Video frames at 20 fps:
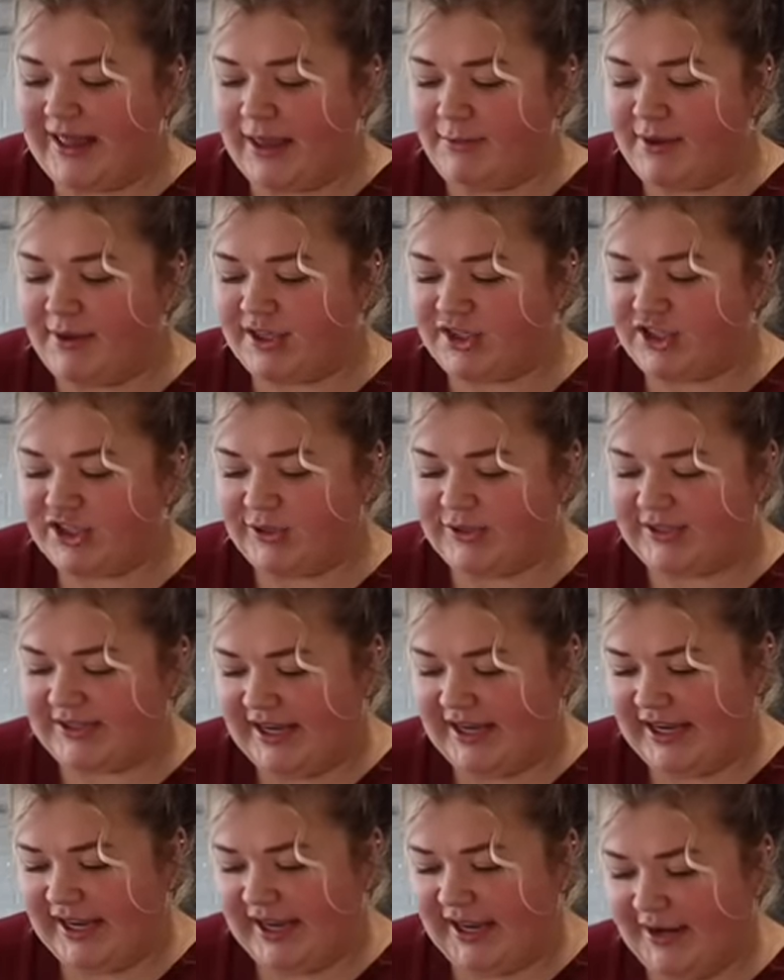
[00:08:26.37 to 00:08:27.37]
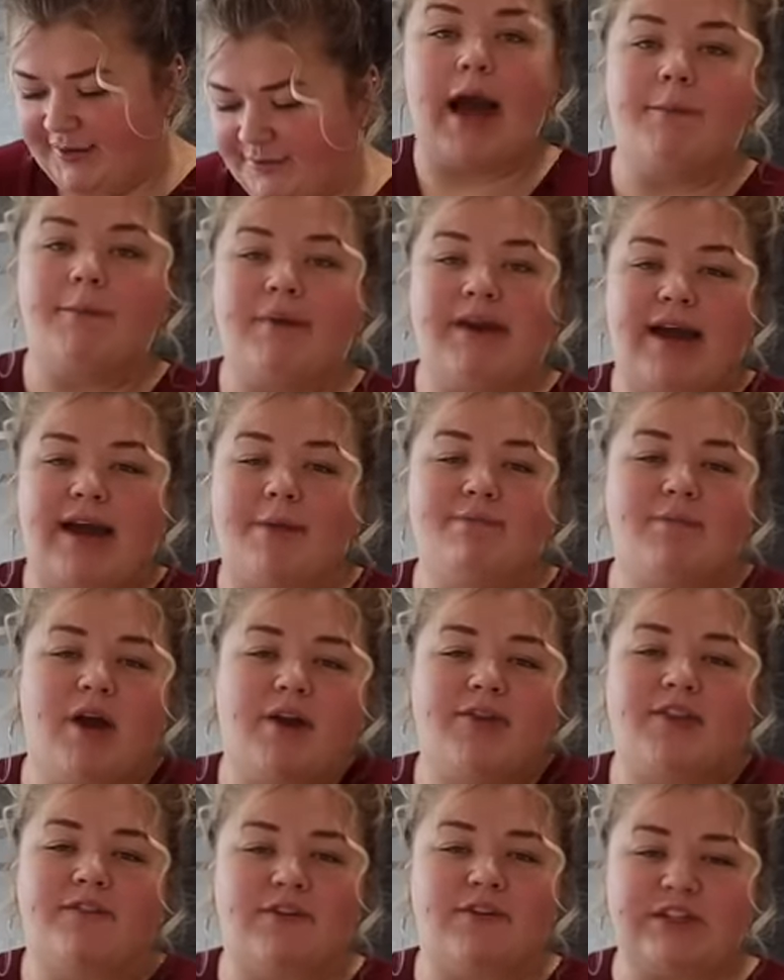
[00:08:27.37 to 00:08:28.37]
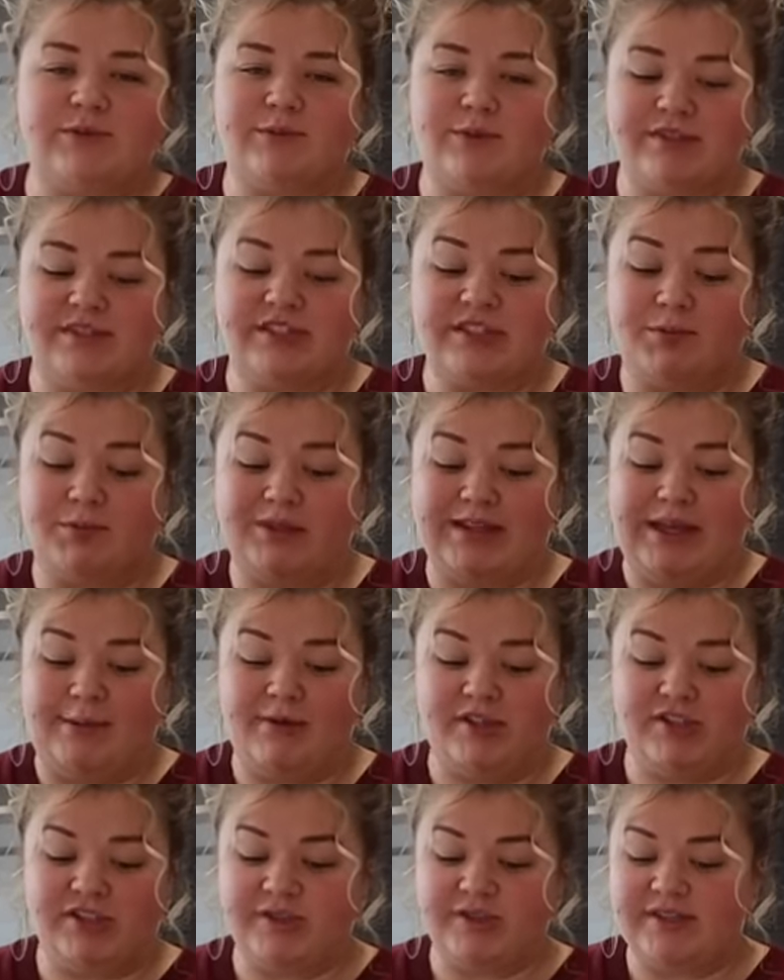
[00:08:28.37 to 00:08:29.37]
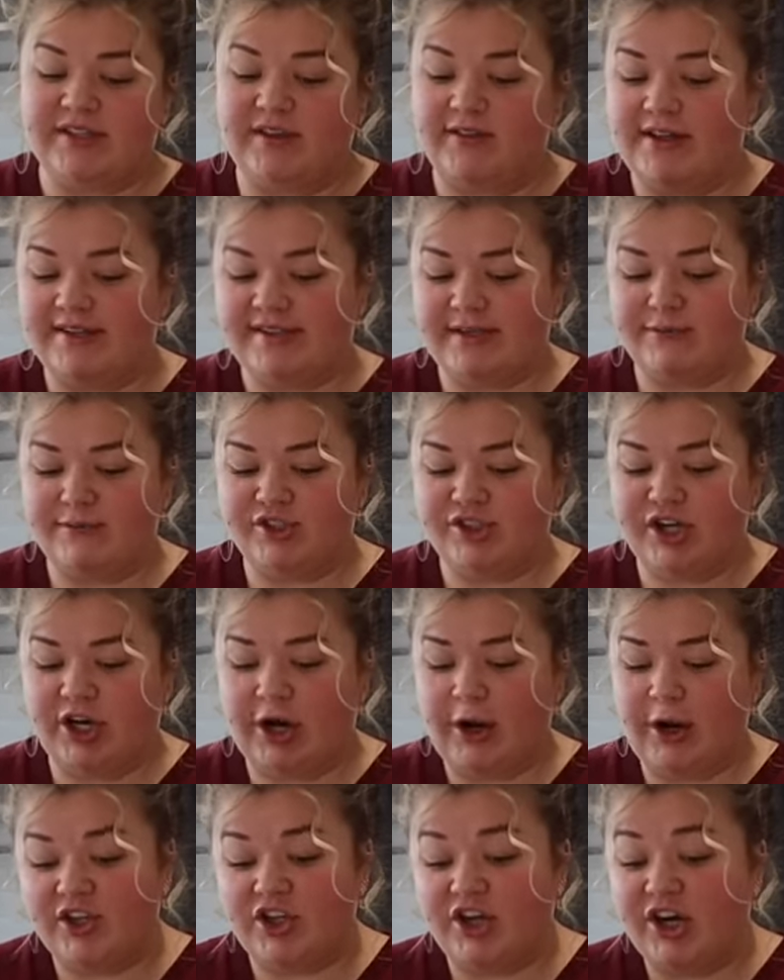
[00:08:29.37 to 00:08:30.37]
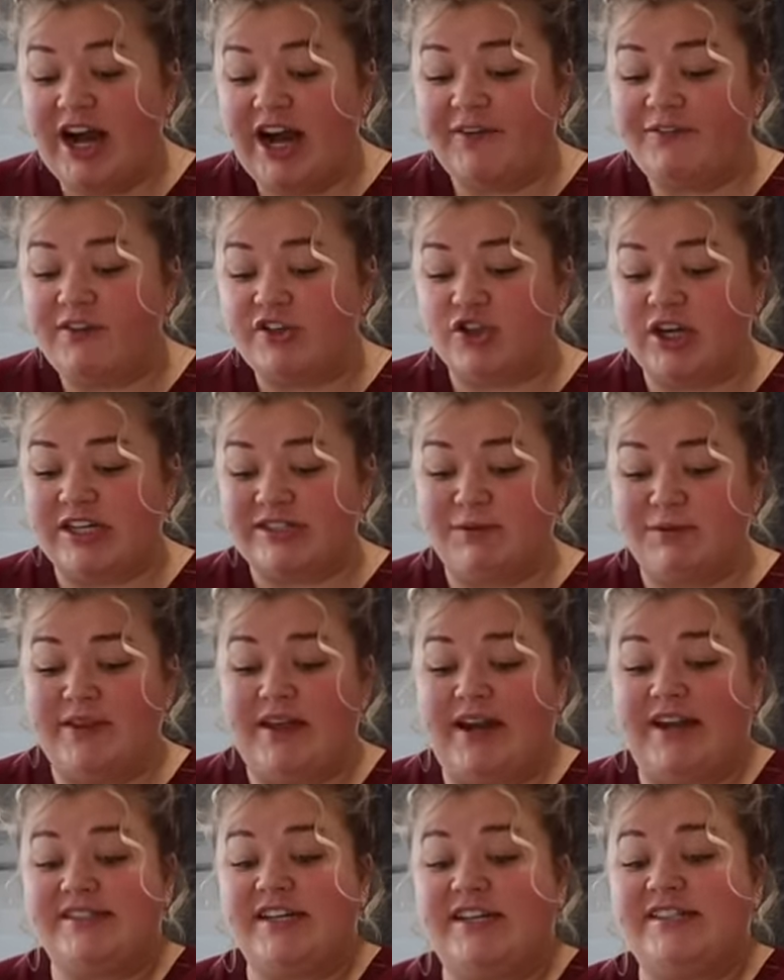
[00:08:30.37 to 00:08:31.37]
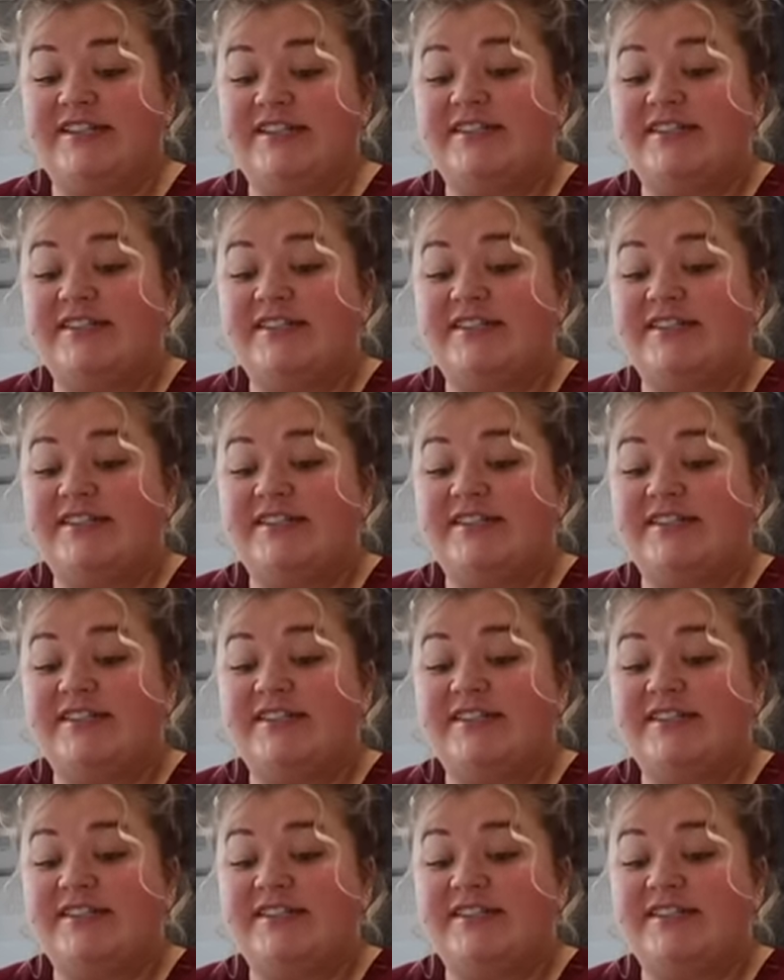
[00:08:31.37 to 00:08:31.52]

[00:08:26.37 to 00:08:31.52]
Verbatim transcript: lemon juice in it. I mean, I'm not the first person to put lemon juice in this, I'm sure. You're gonna have to trust me that it does